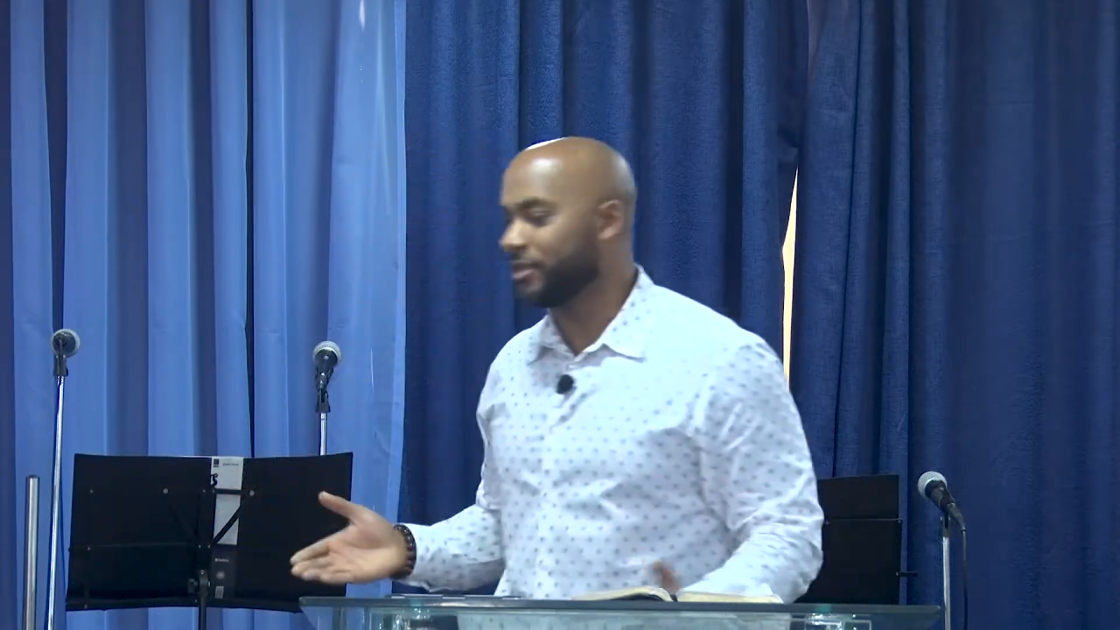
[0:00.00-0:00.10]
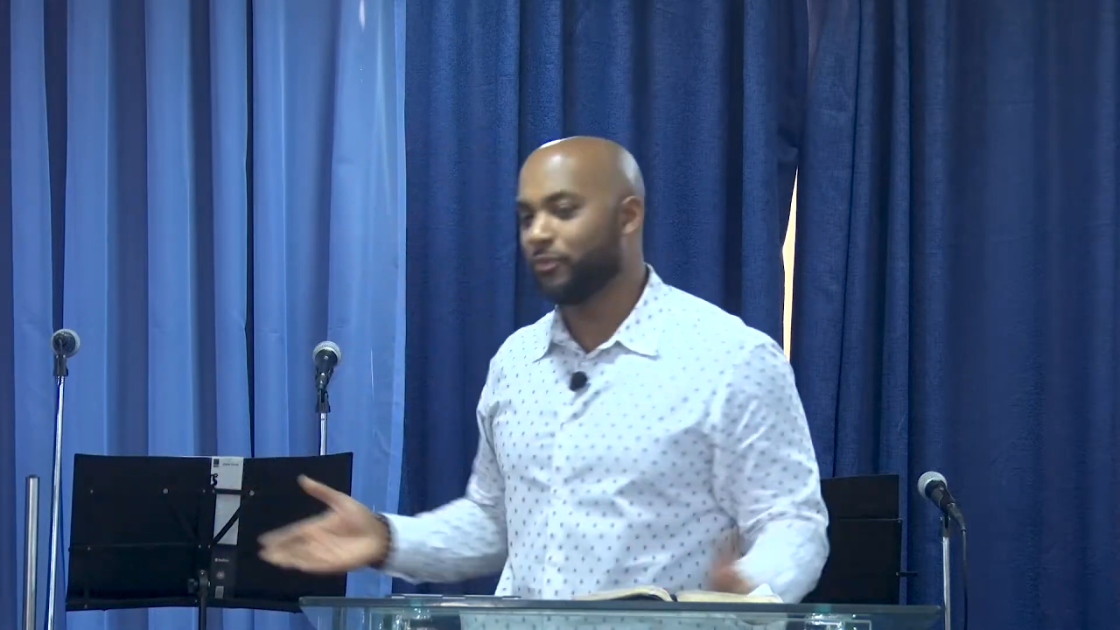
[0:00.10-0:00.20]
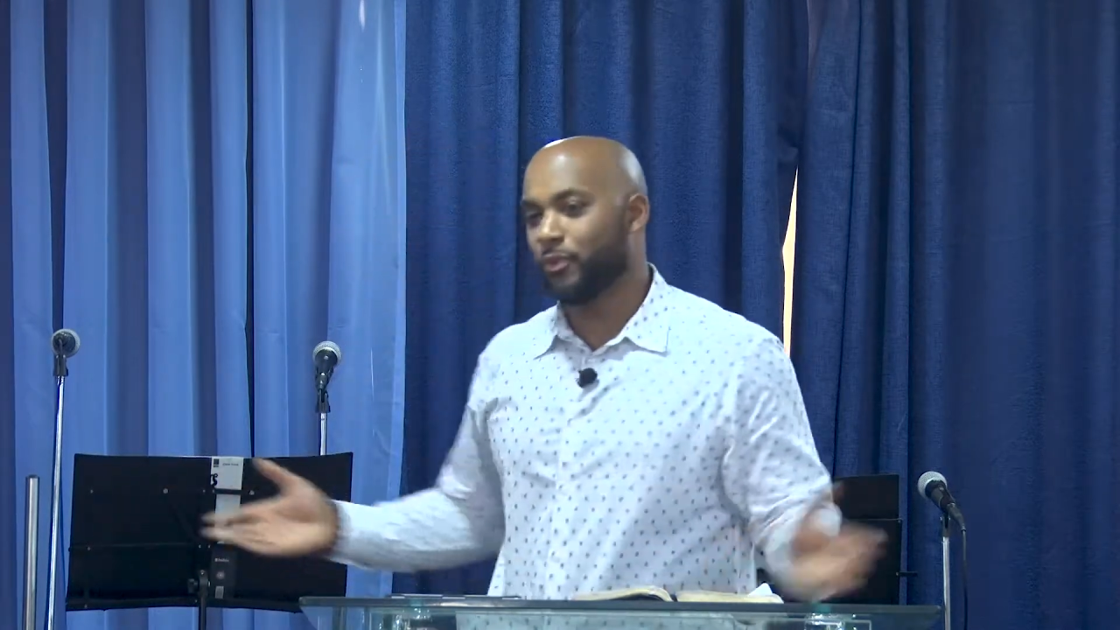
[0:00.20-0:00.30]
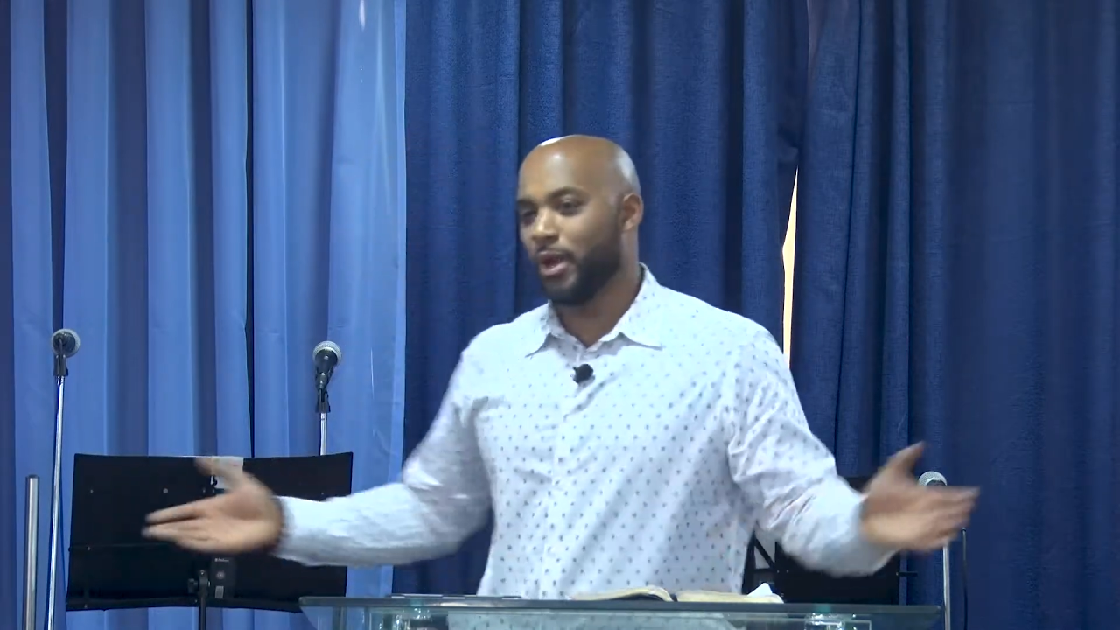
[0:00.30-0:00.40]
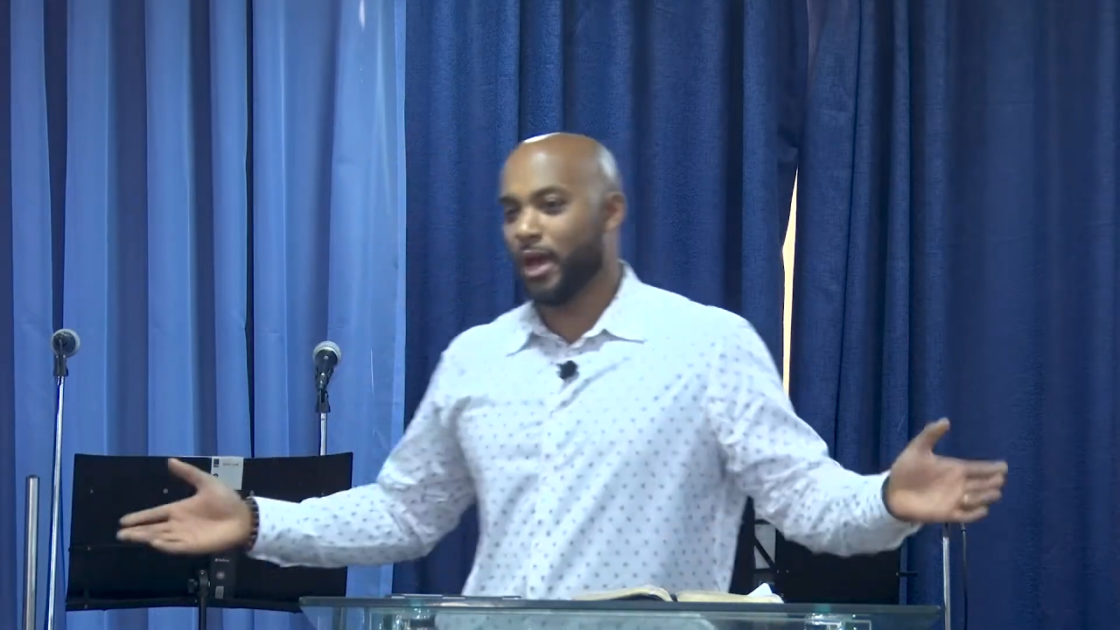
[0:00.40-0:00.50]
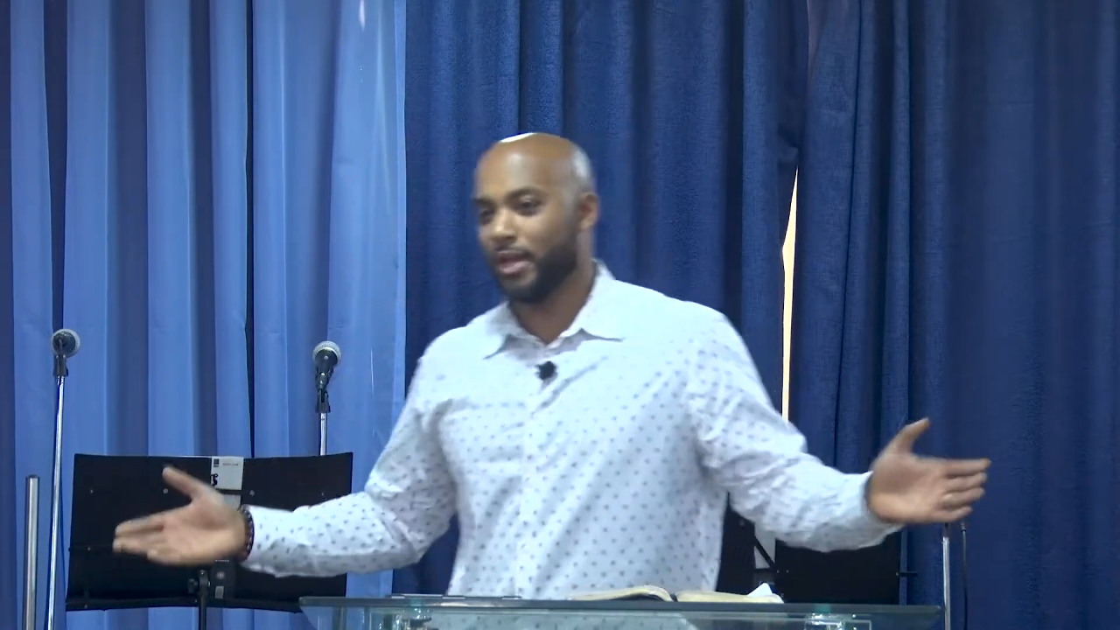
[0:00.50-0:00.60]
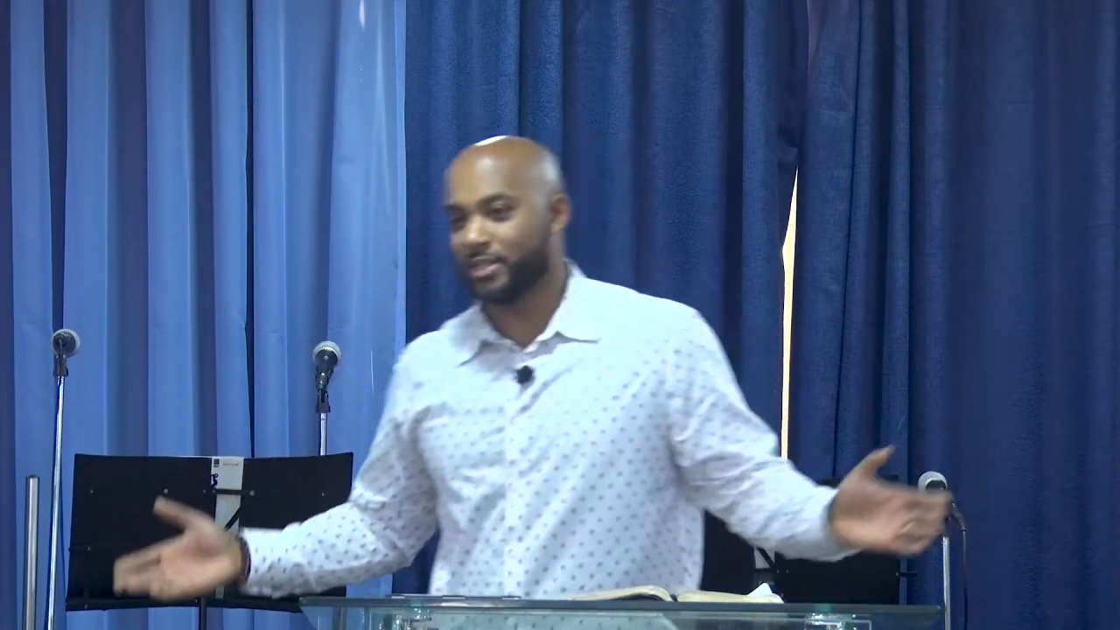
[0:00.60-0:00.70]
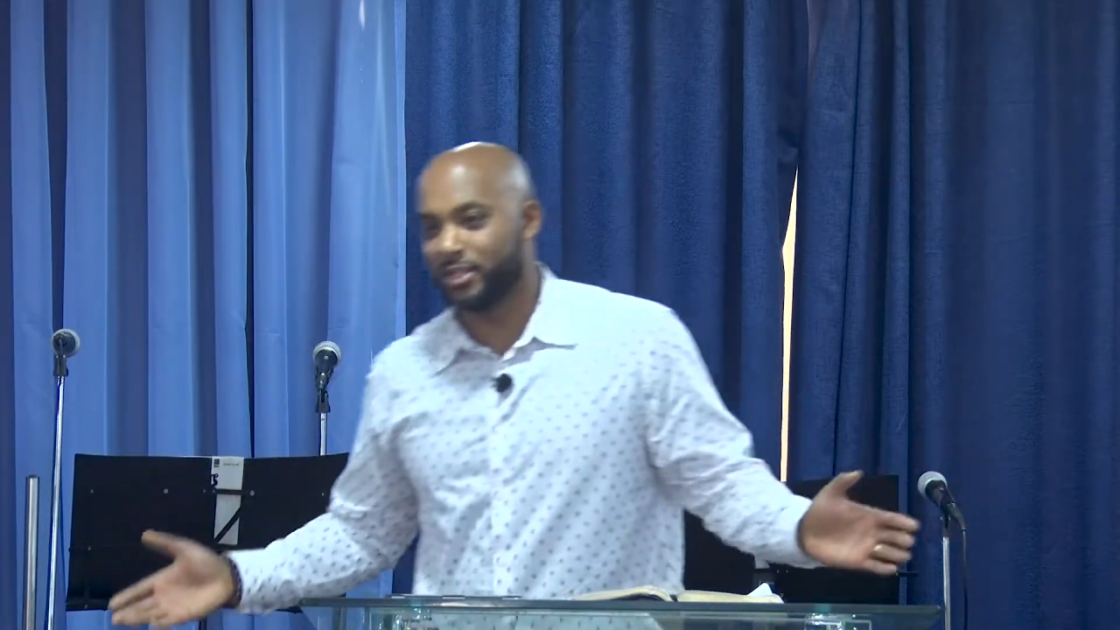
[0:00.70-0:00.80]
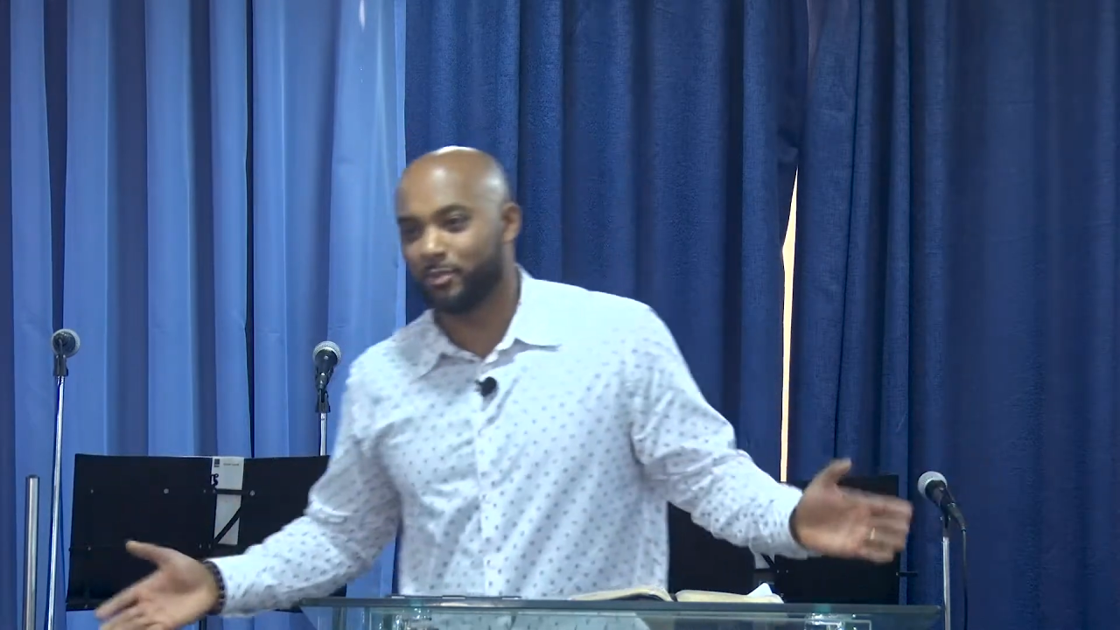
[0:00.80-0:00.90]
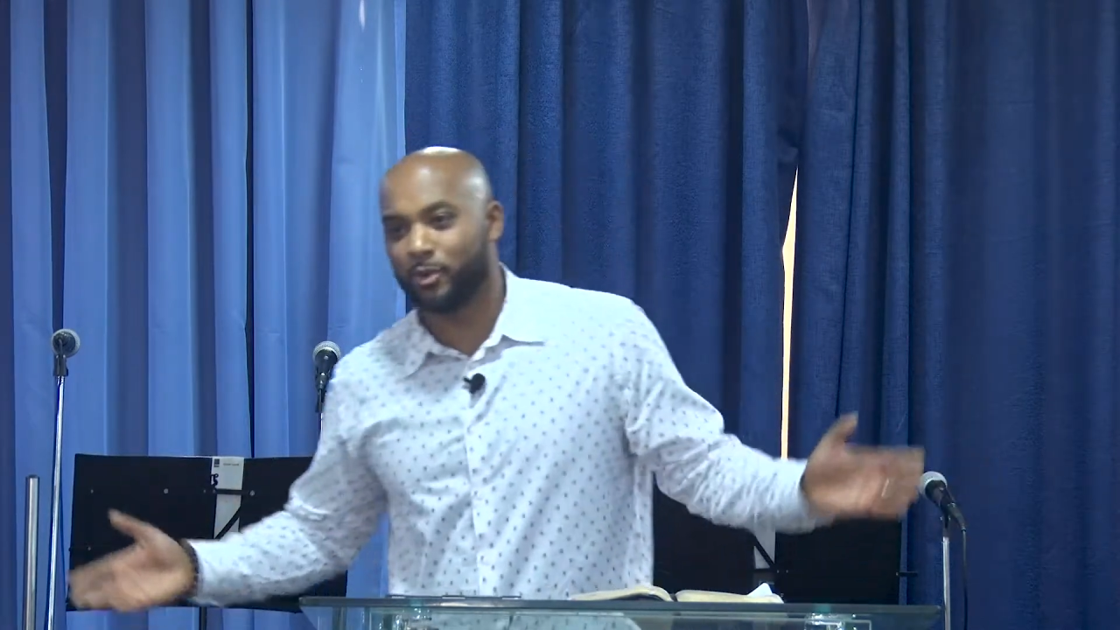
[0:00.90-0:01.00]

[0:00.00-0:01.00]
If we're honest this